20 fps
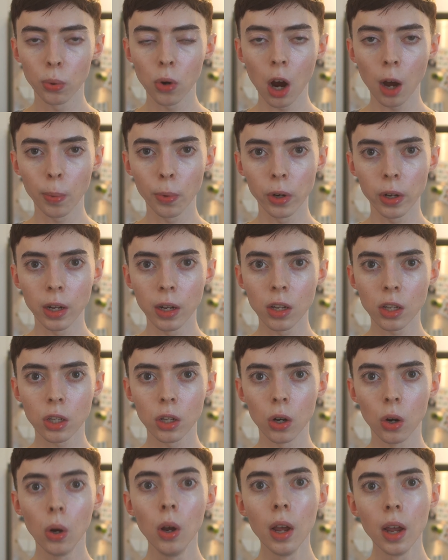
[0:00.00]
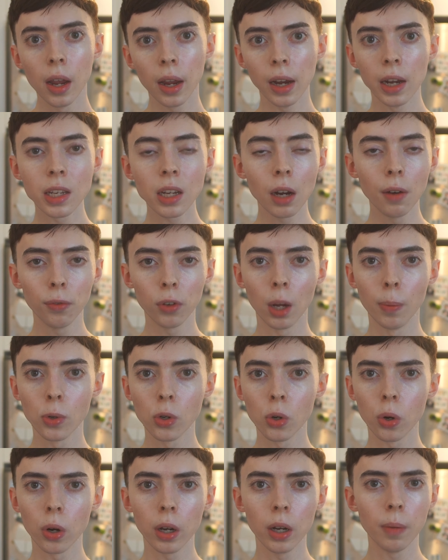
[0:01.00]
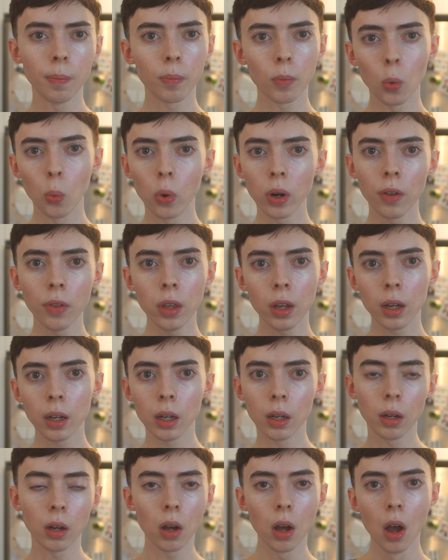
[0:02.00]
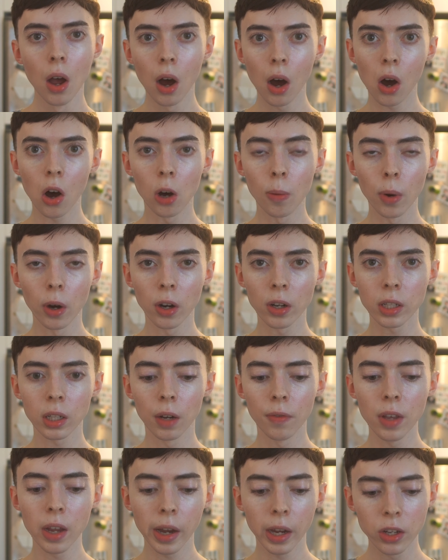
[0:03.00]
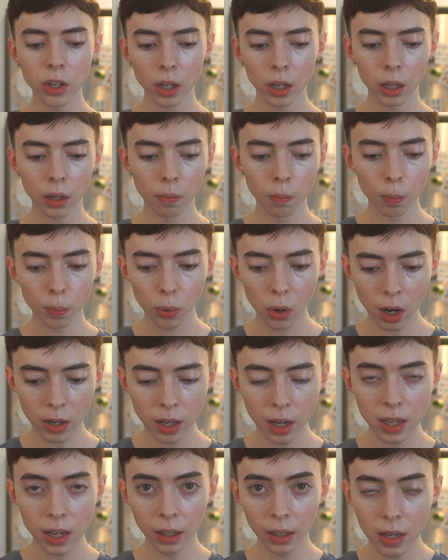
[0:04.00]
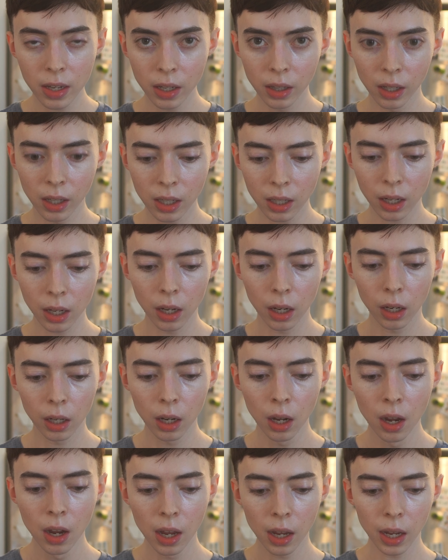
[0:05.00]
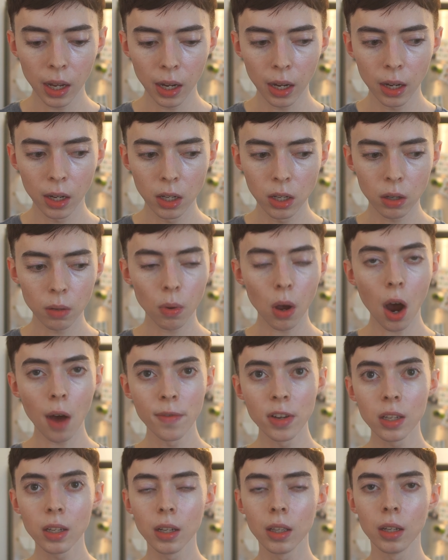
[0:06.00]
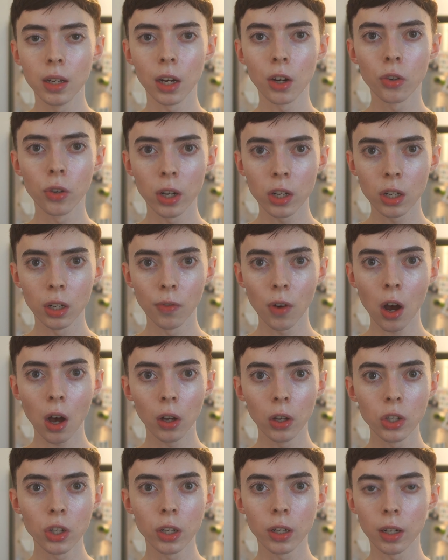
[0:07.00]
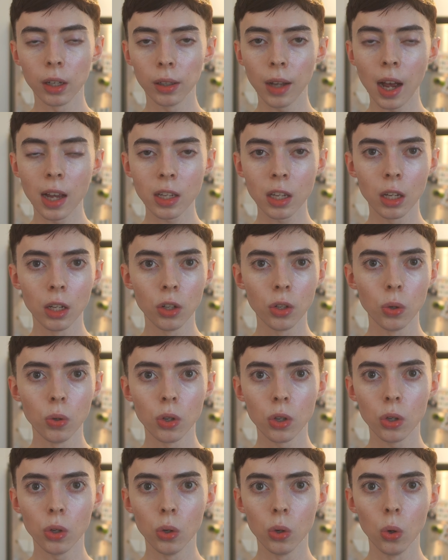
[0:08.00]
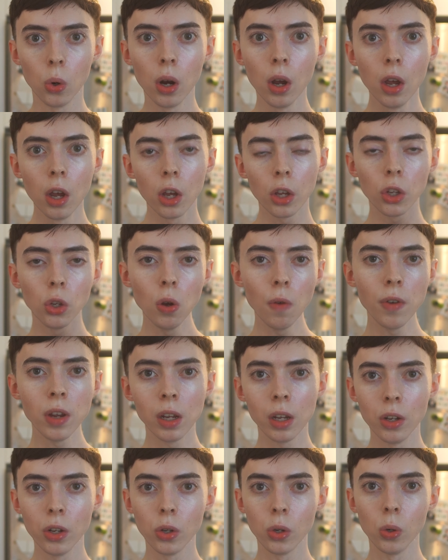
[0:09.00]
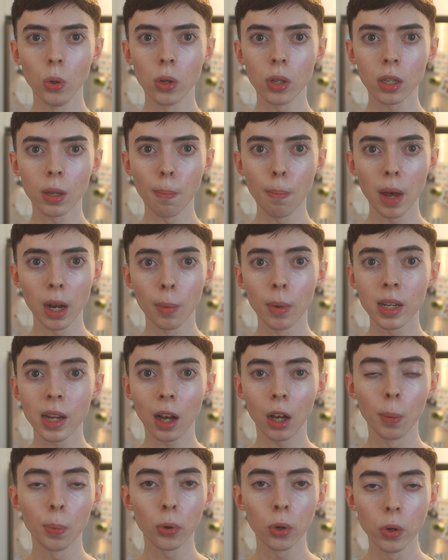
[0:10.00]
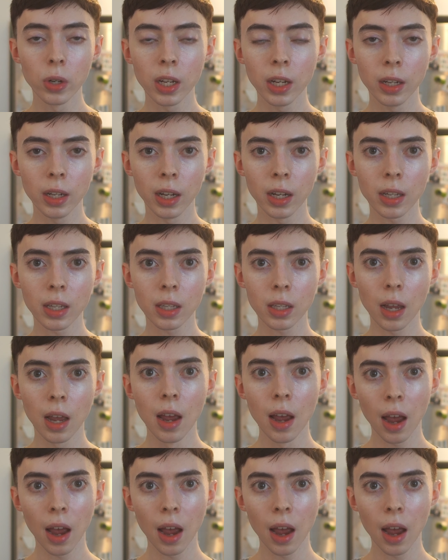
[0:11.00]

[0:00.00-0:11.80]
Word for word: properties. So anti-inflammatory, one of the hallmarks of the aging process, at least in the skin, is obviously the degradation of collagen and elastin due to U V-induced metametalloproteinase